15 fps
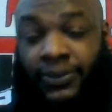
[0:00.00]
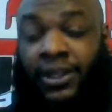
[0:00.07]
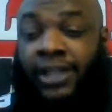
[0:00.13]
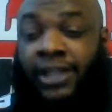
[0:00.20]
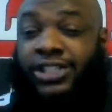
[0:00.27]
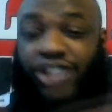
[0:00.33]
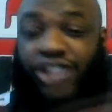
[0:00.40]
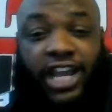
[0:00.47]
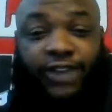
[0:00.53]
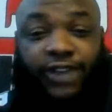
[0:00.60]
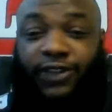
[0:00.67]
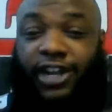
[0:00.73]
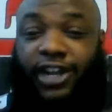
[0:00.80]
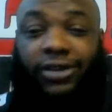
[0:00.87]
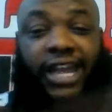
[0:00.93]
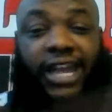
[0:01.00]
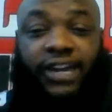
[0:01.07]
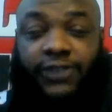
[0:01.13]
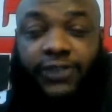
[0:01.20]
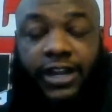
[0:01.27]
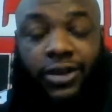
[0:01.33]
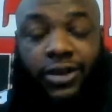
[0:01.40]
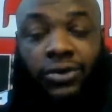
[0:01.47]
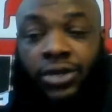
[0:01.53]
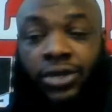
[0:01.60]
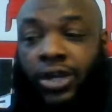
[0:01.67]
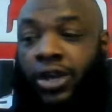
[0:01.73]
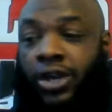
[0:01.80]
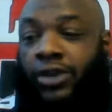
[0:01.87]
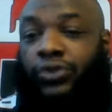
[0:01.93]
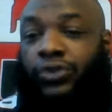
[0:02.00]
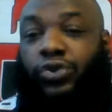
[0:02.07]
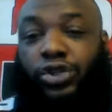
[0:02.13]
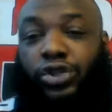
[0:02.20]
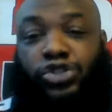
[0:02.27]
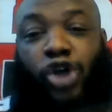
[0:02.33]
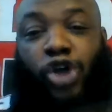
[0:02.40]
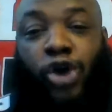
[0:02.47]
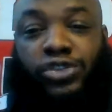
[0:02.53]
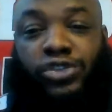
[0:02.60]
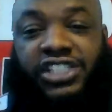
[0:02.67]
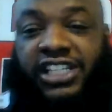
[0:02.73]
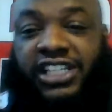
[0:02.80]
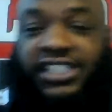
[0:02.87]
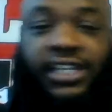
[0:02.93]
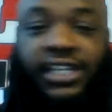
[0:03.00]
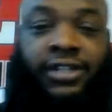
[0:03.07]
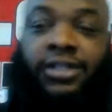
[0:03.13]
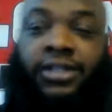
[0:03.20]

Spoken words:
share this video, like the video. Through this whole season,